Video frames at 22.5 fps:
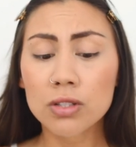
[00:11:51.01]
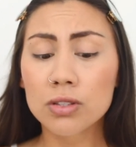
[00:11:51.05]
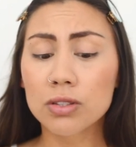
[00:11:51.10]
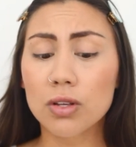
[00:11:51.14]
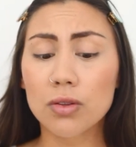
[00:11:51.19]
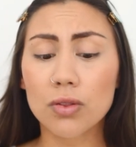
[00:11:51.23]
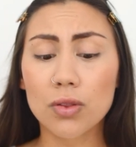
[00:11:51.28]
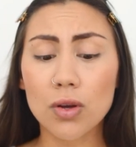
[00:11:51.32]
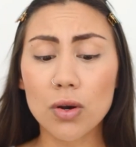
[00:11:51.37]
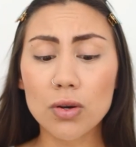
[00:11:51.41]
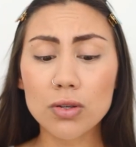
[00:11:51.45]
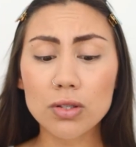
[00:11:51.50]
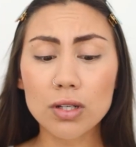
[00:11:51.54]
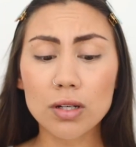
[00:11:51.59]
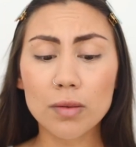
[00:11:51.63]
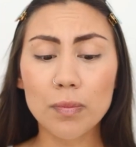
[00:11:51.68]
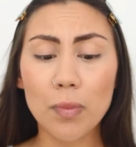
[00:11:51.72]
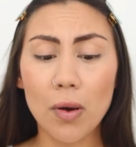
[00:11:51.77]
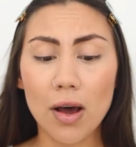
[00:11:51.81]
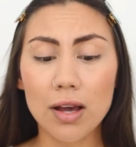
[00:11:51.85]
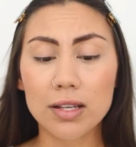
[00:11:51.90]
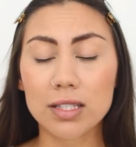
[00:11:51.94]
So those
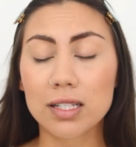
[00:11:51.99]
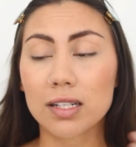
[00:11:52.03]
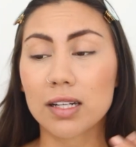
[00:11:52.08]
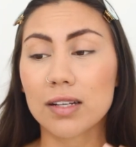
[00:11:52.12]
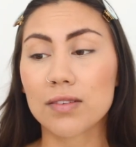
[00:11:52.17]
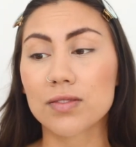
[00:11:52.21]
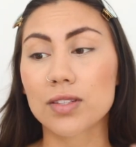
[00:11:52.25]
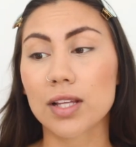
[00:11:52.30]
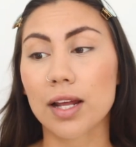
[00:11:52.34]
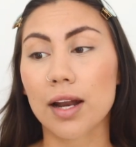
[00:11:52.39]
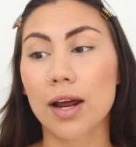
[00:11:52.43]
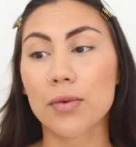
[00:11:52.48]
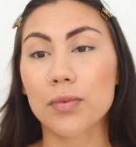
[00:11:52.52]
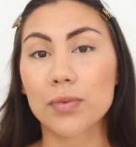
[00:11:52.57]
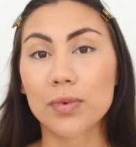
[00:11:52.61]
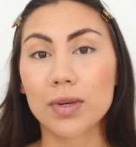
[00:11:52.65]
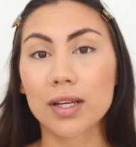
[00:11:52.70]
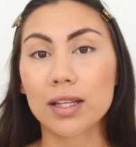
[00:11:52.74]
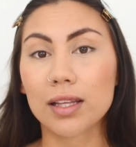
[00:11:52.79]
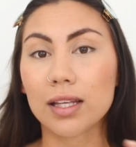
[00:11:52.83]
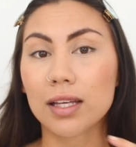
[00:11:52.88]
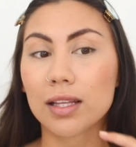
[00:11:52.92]
are positives that I
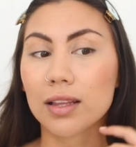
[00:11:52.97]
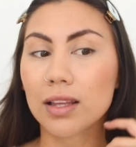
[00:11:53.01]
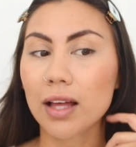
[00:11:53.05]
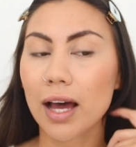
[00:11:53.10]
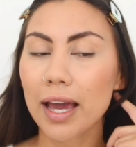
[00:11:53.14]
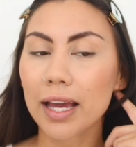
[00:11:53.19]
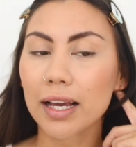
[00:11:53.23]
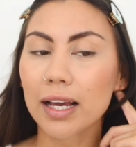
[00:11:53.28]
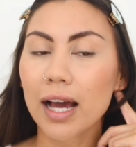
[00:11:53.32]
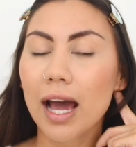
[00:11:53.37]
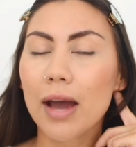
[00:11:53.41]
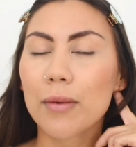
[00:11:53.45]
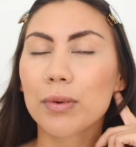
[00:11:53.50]
really like.